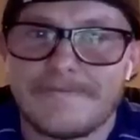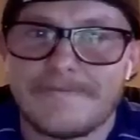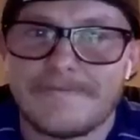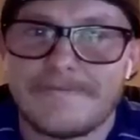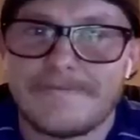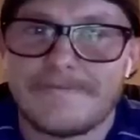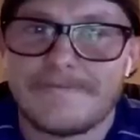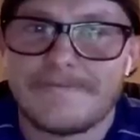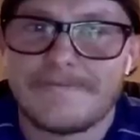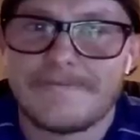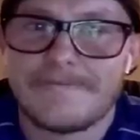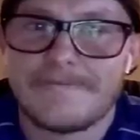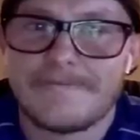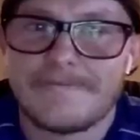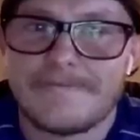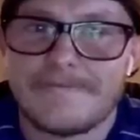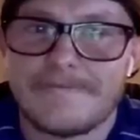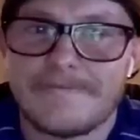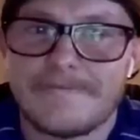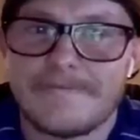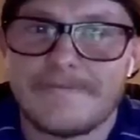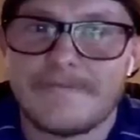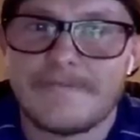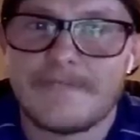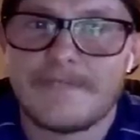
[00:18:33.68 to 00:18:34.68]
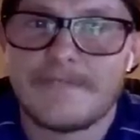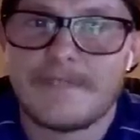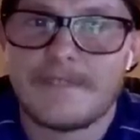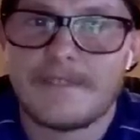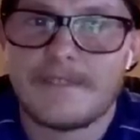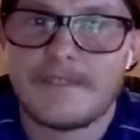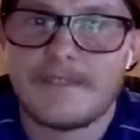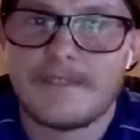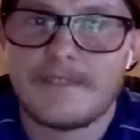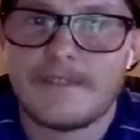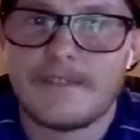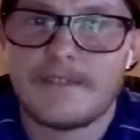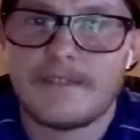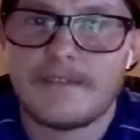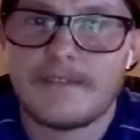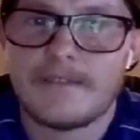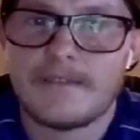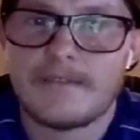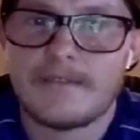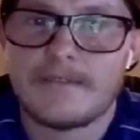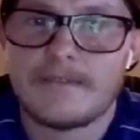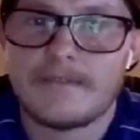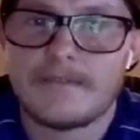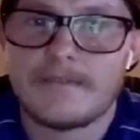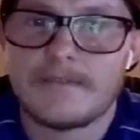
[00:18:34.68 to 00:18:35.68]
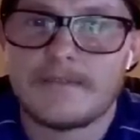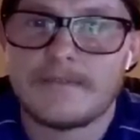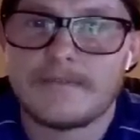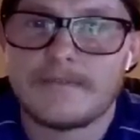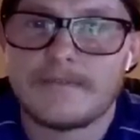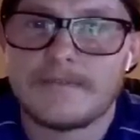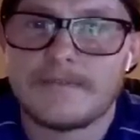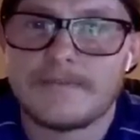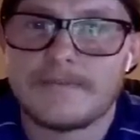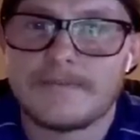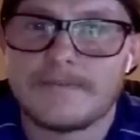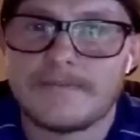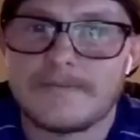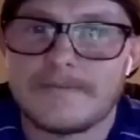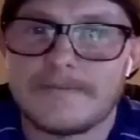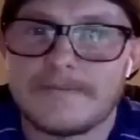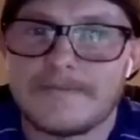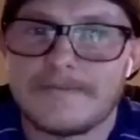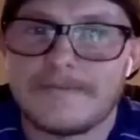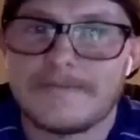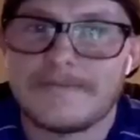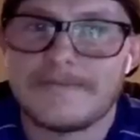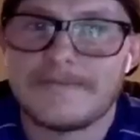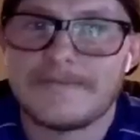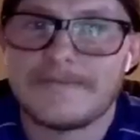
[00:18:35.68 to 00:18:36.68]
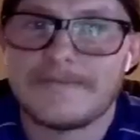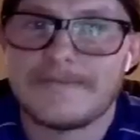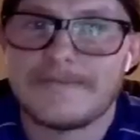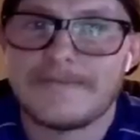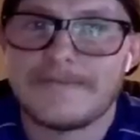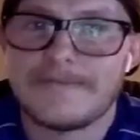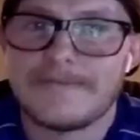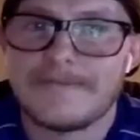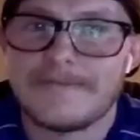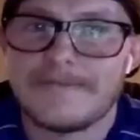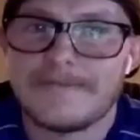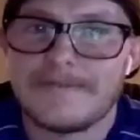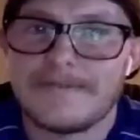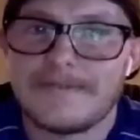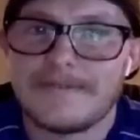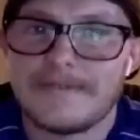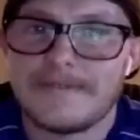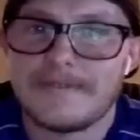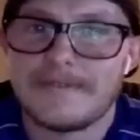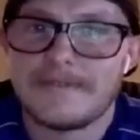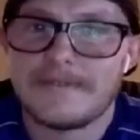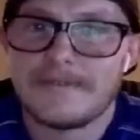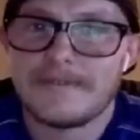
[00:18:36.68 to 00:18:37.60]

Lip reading: No words are spoken by the person on screen.